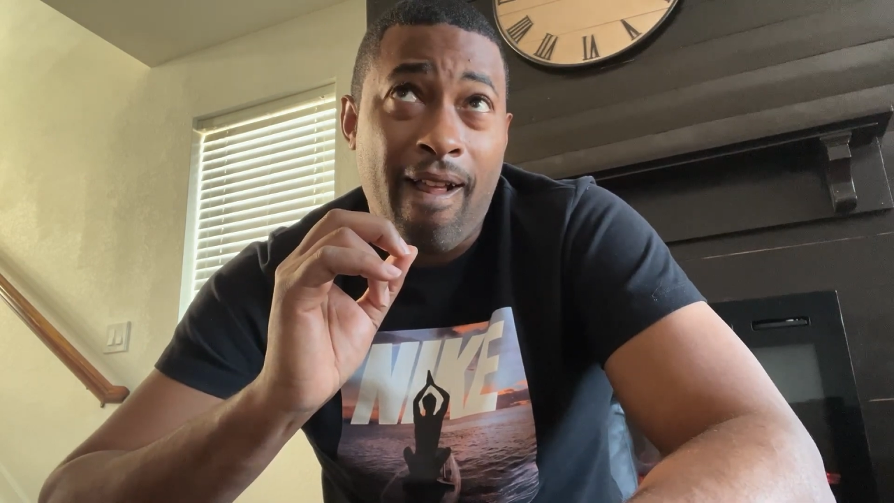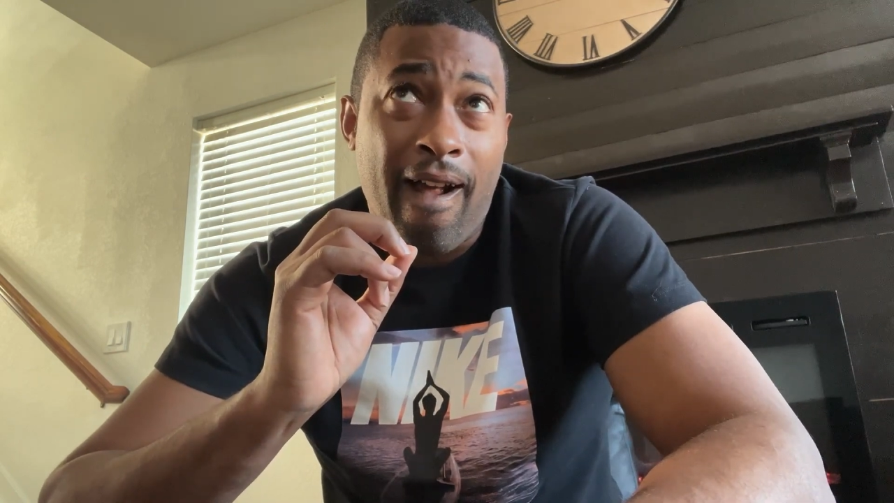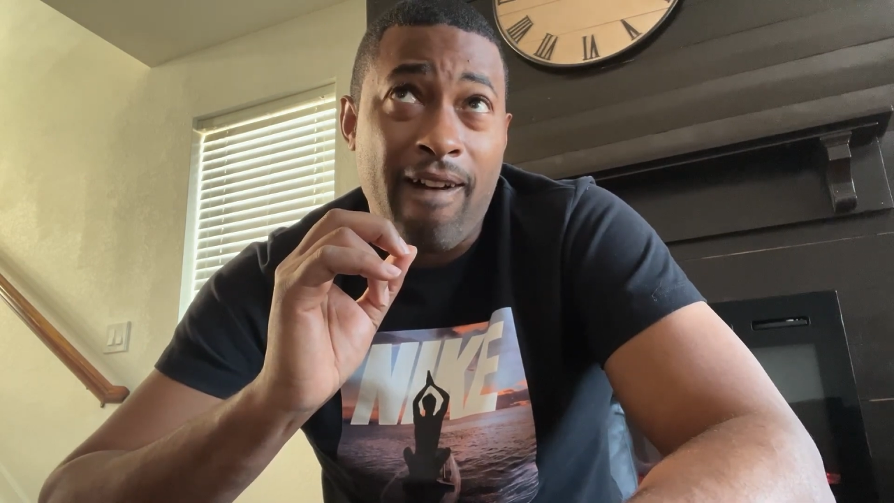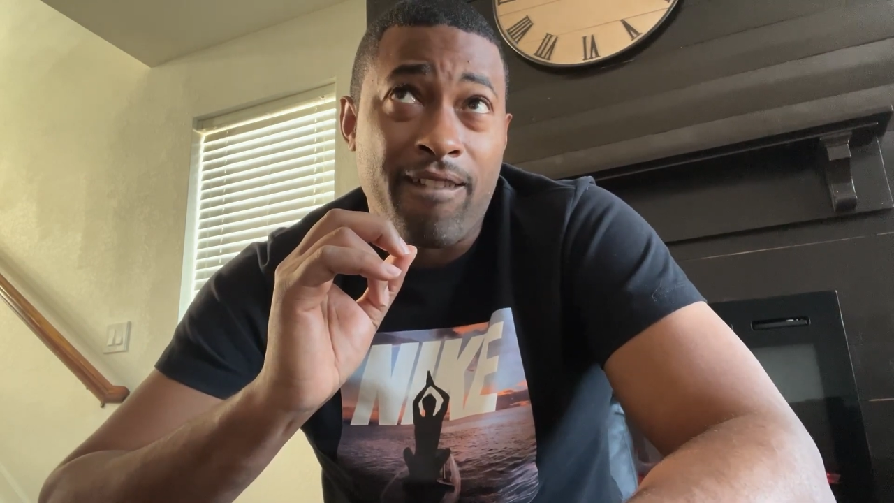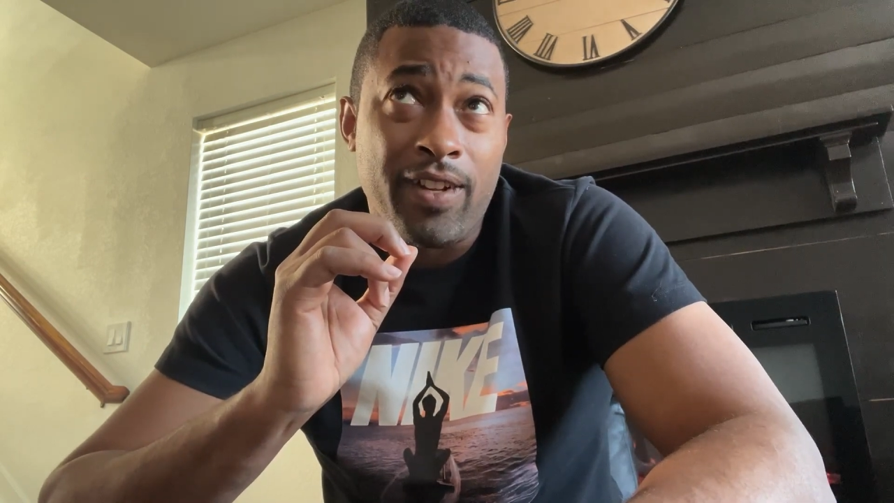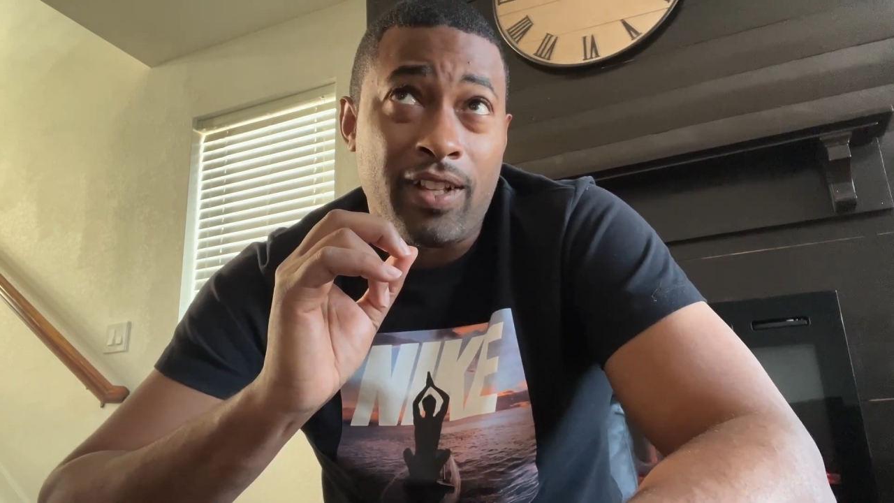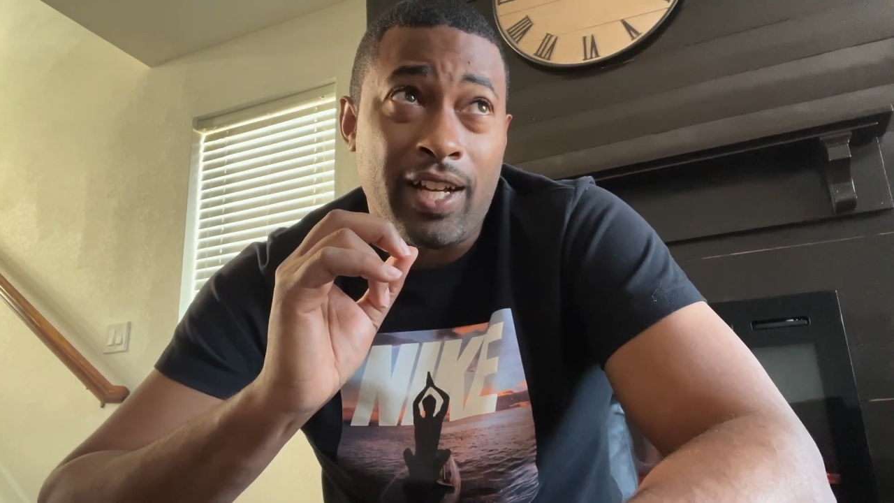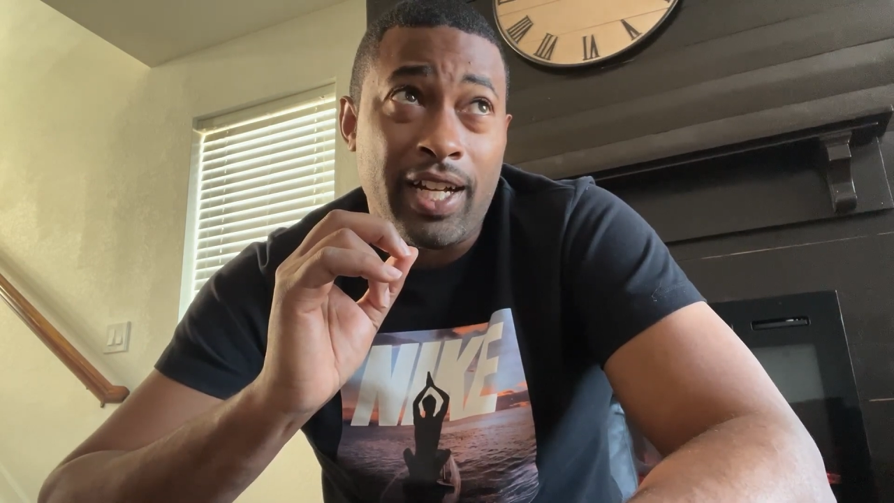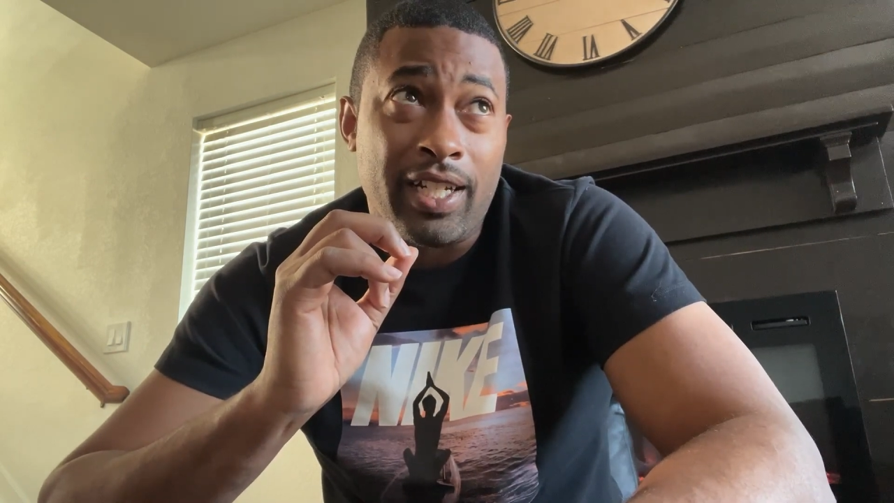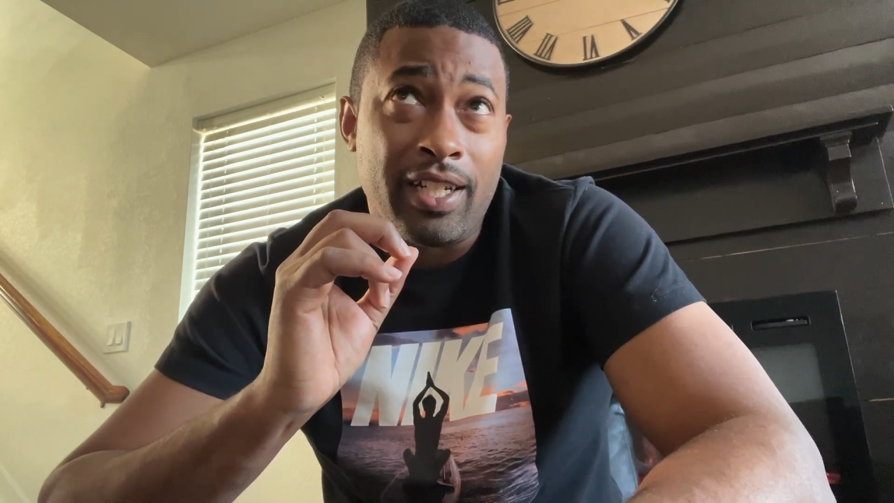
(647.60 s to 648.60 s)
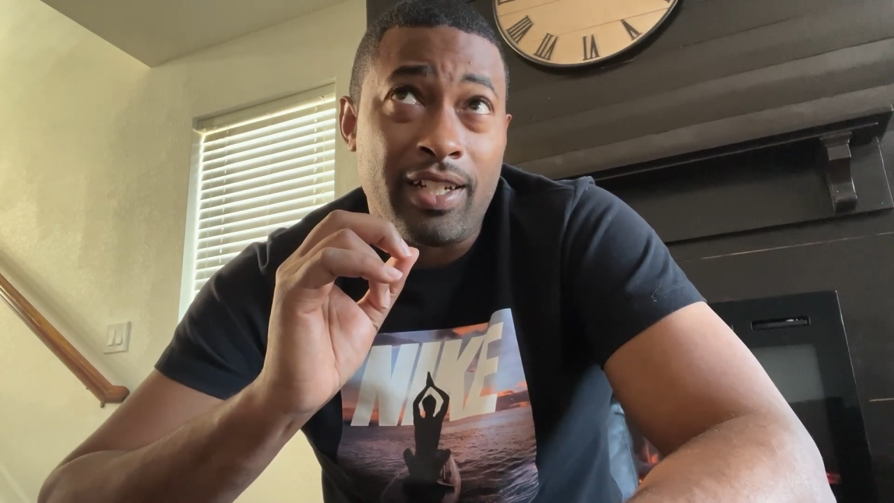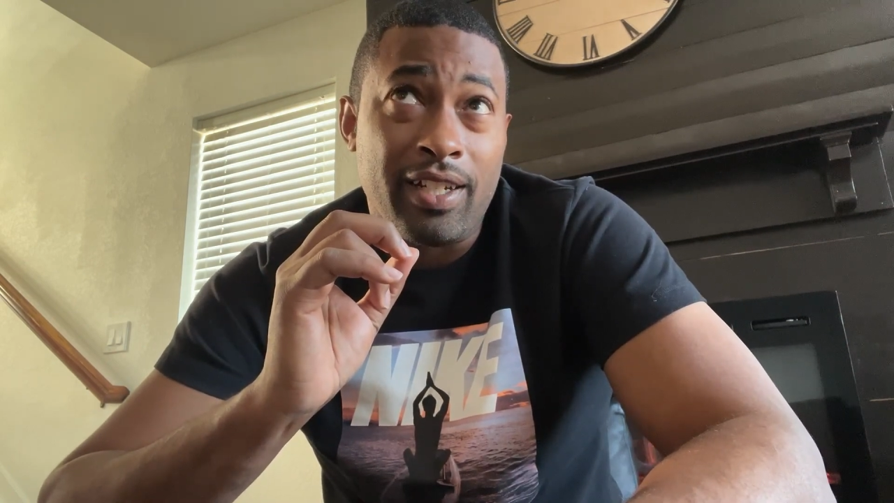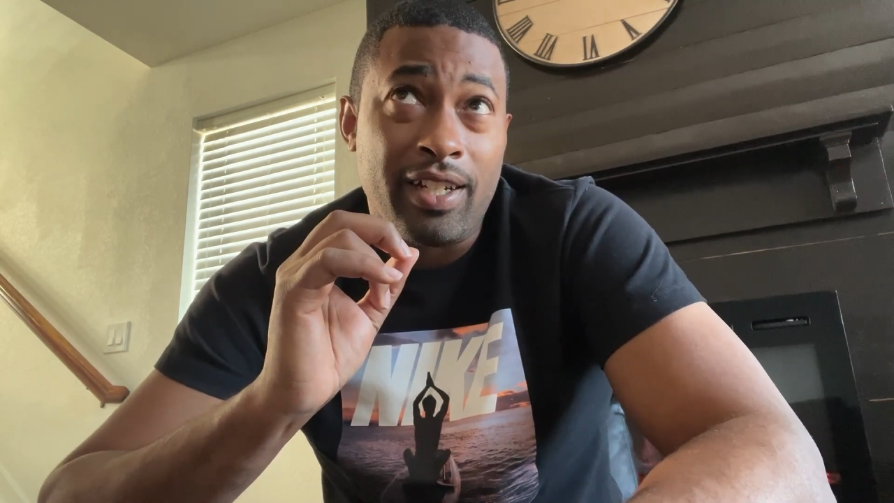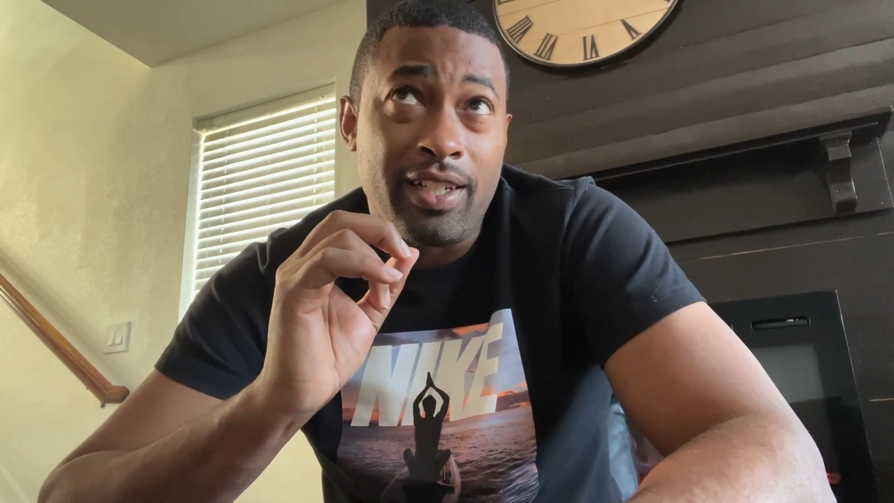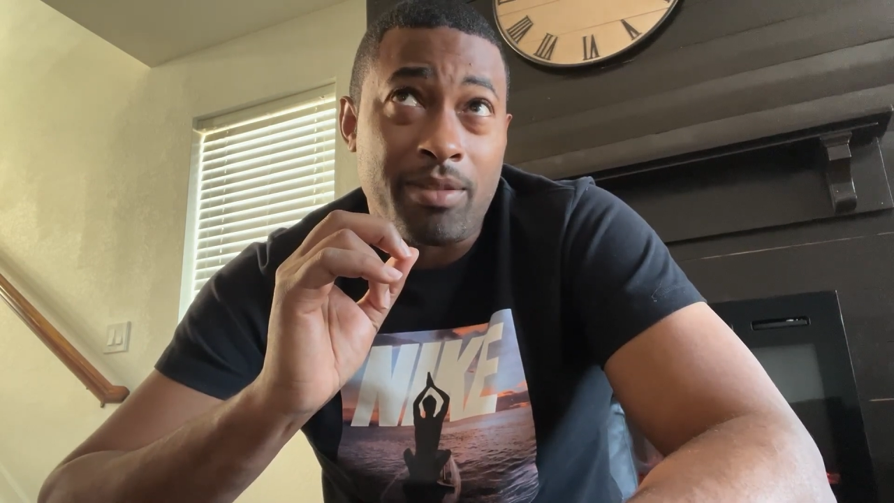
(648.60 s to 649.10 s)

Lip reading: I feel like it's